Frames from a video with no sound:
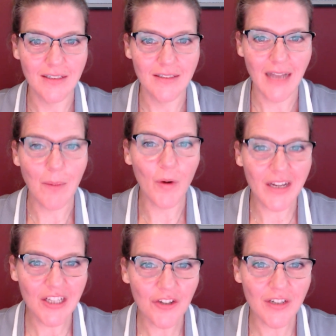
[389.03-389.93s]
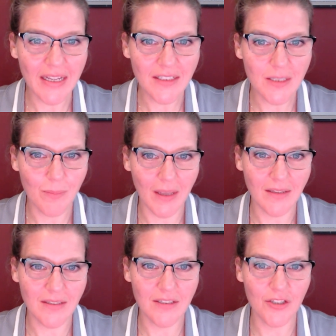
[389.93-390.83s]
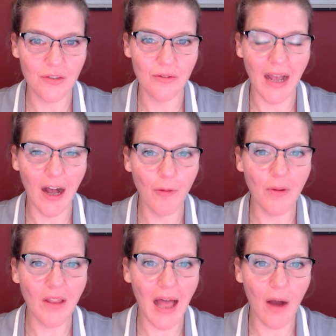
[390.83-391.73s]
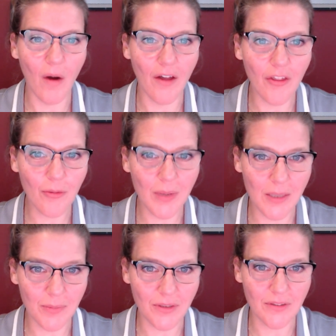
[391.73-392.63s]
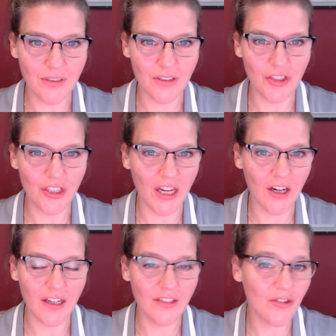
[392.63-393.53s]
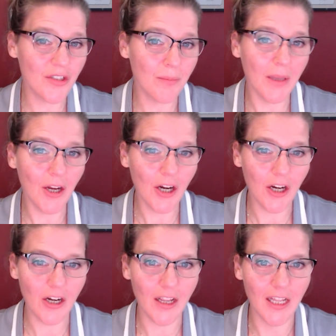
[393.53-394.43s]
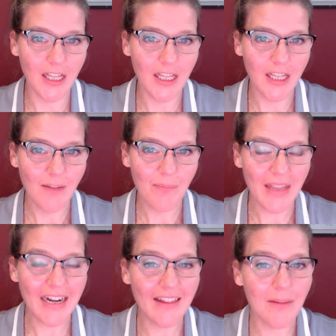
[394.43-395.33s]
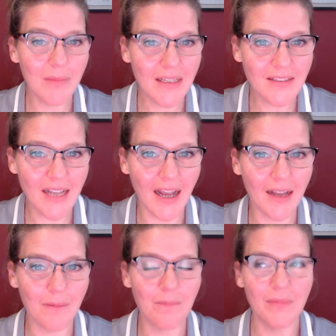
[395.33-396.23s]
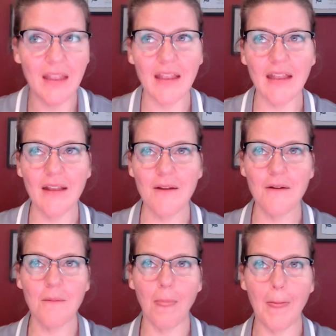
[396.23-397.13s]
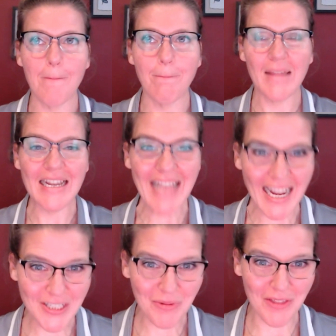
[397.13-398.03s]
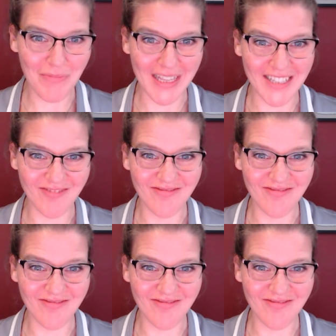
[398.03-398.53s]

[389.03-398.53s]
I'm working to create space to help allow other people to share and just be heard. And in the meantime, connect with me.